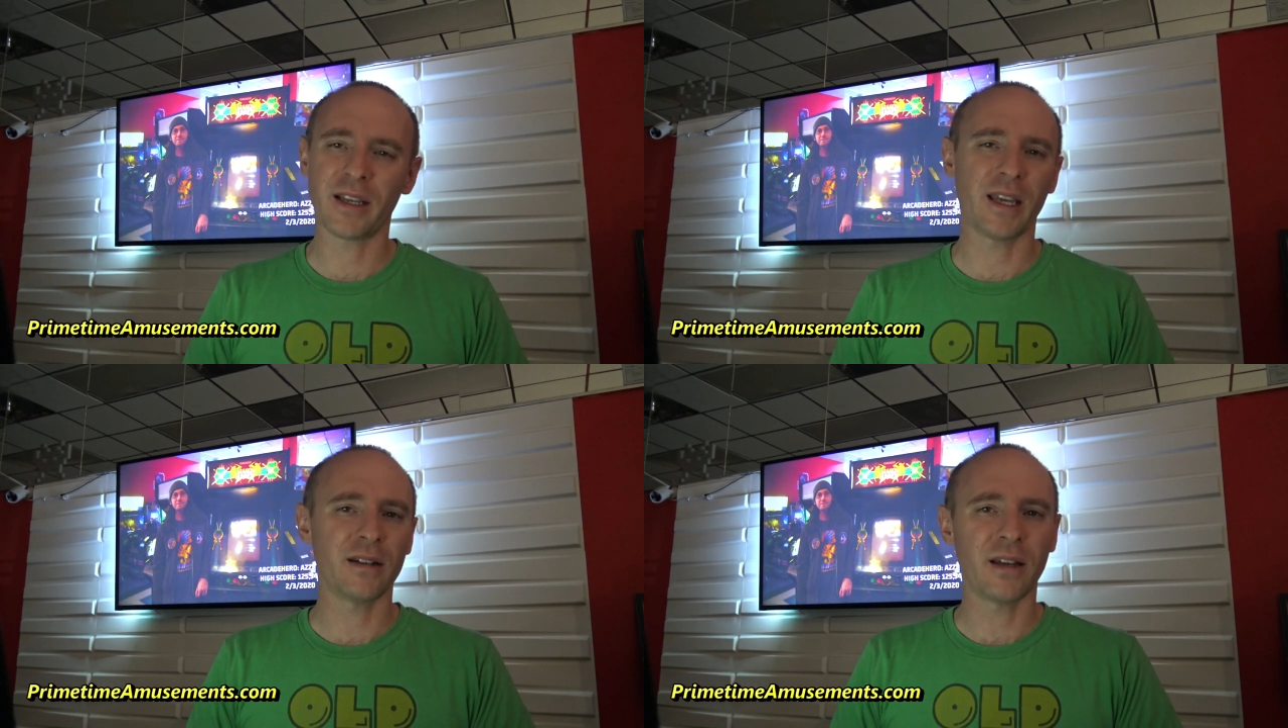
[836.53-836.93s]

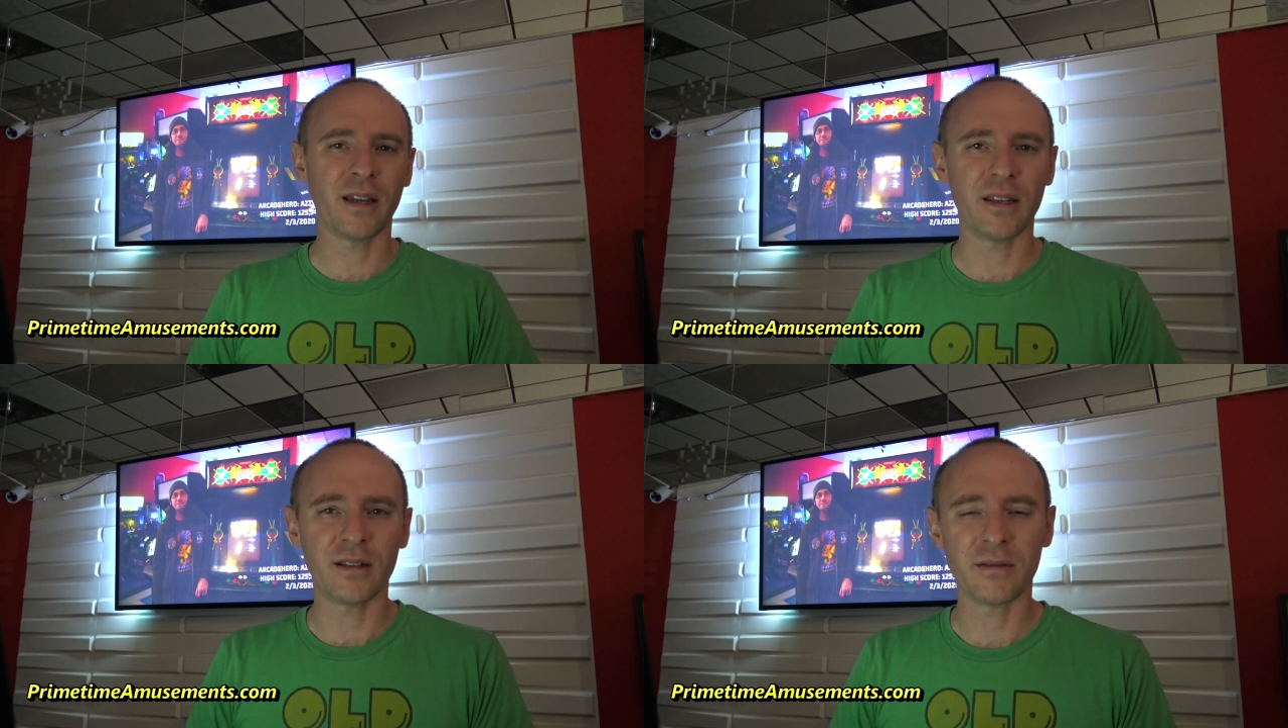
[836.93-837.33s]
again
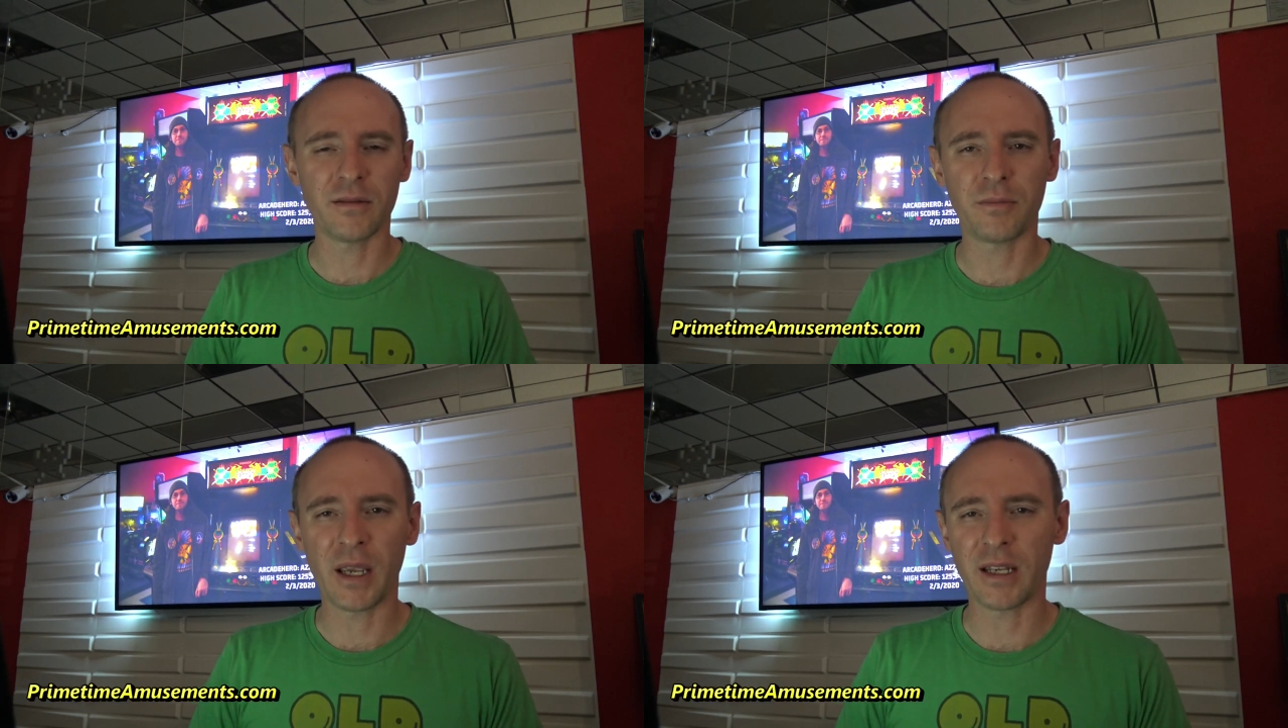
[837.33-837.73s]

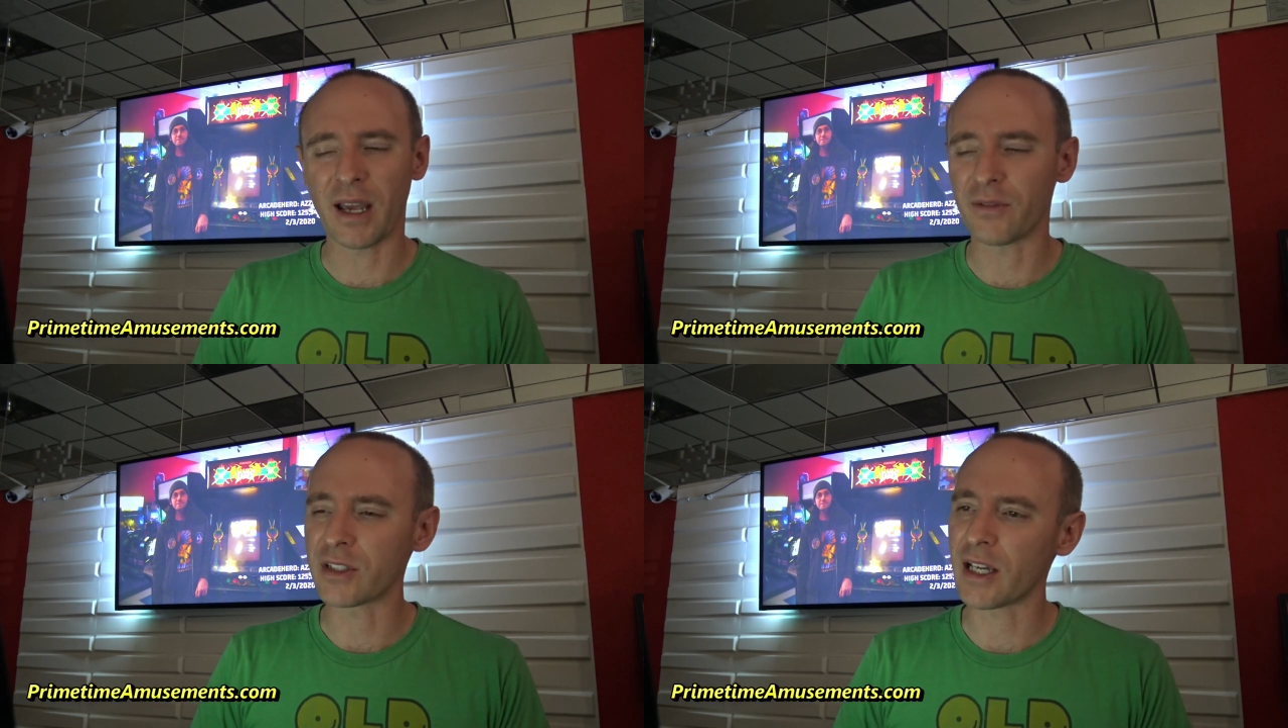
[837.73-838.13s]
a paid
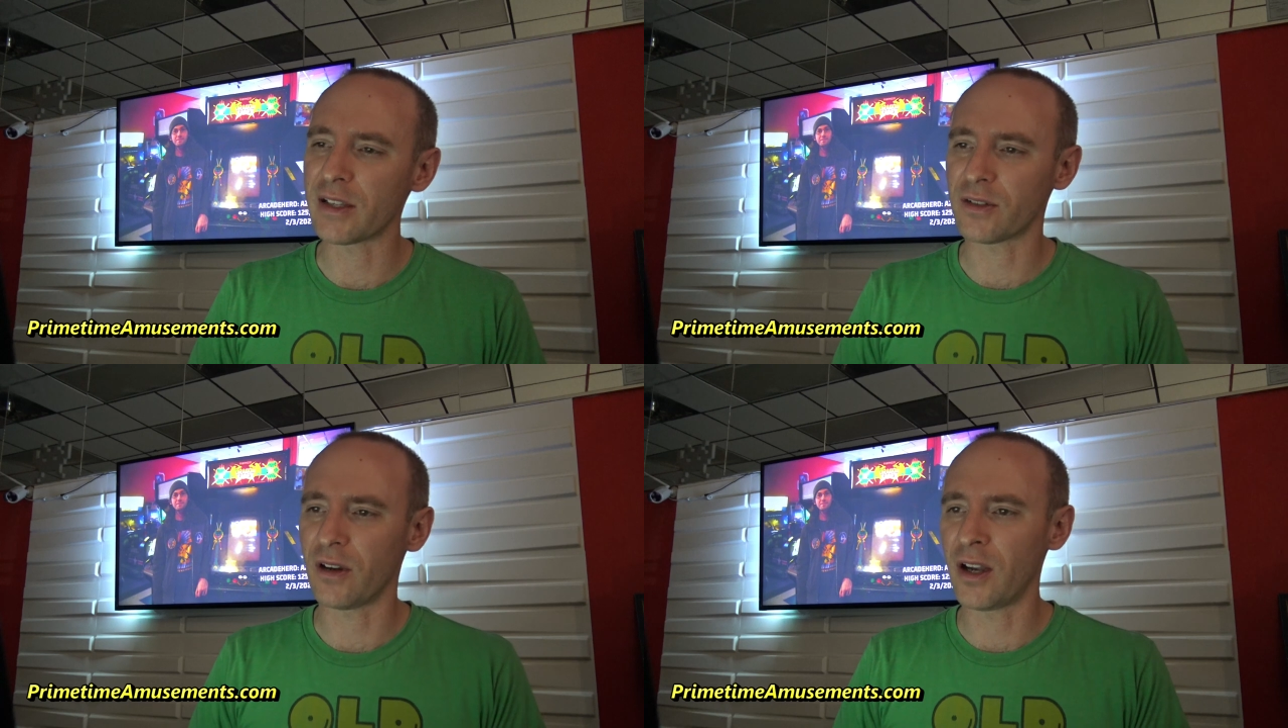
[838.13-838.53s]

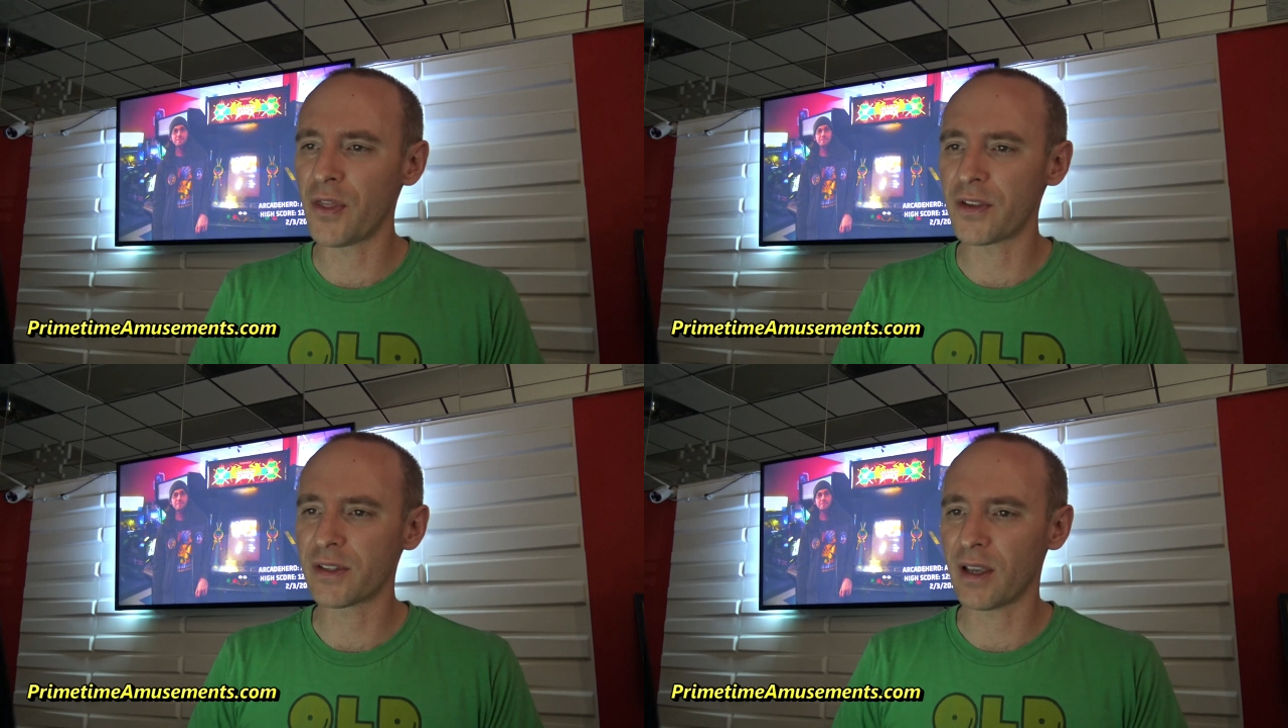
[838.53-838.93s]
advertiser
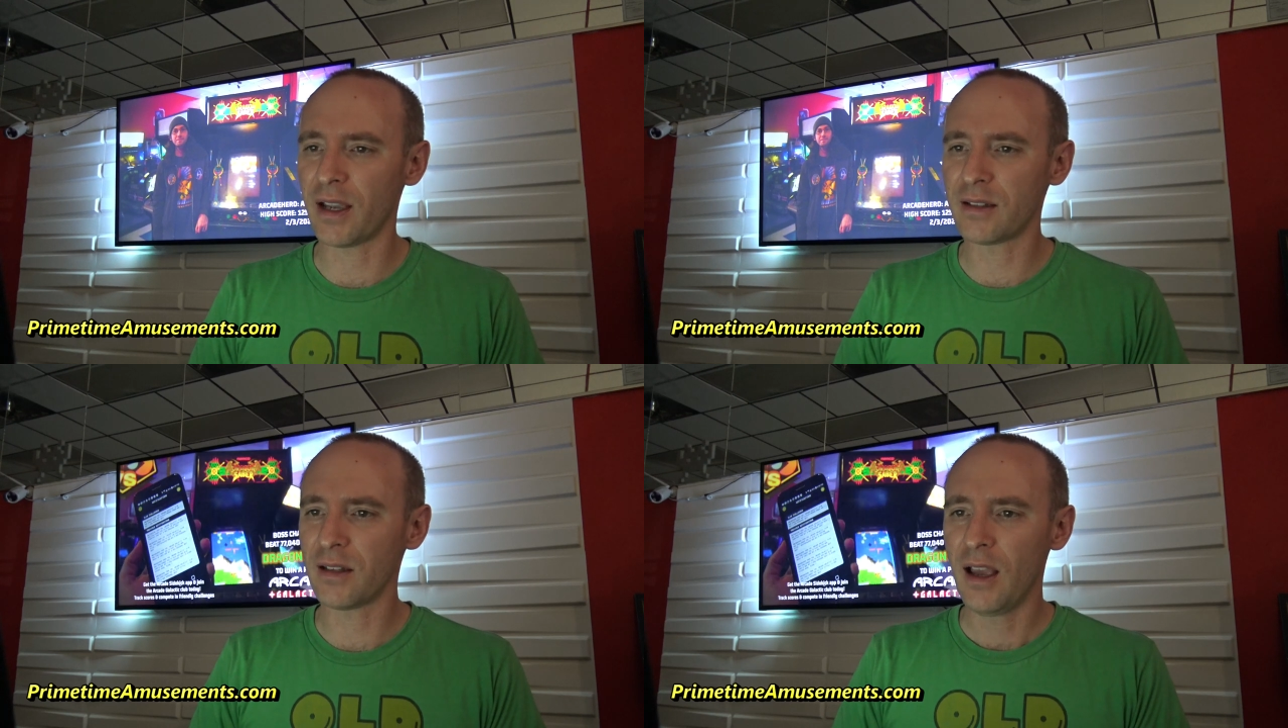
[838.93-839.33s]
on the
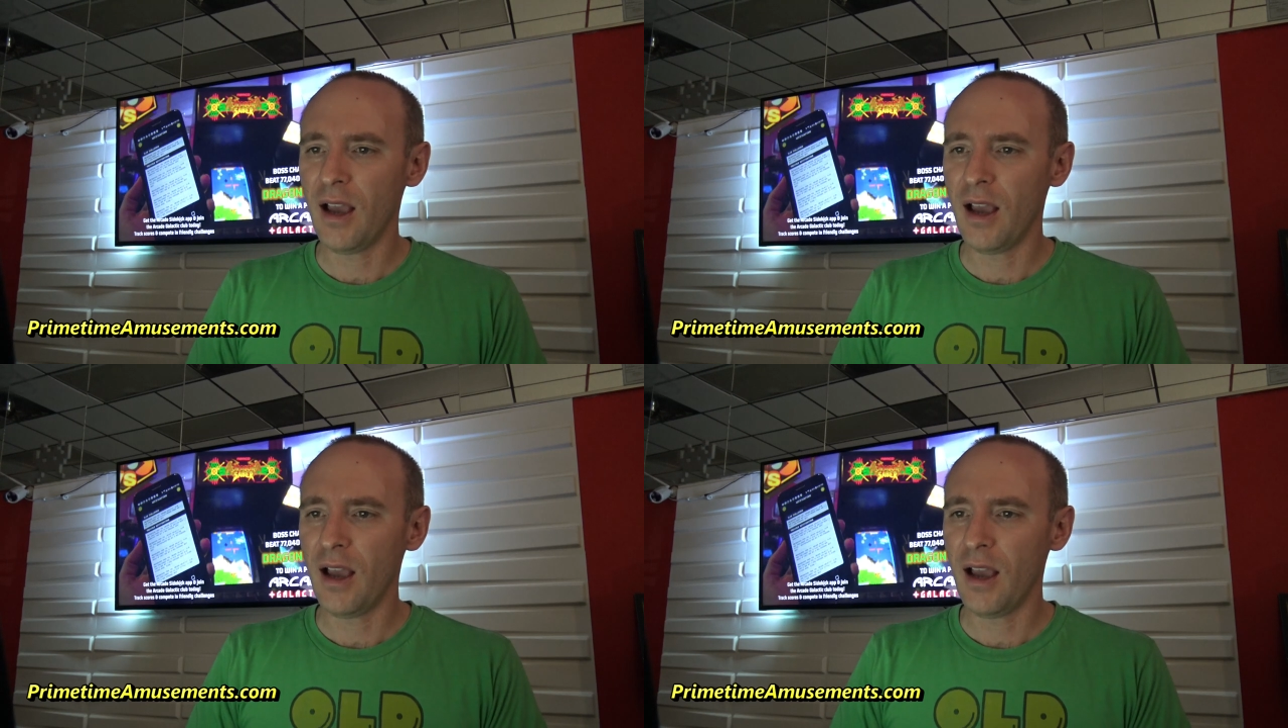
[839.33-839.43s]
site.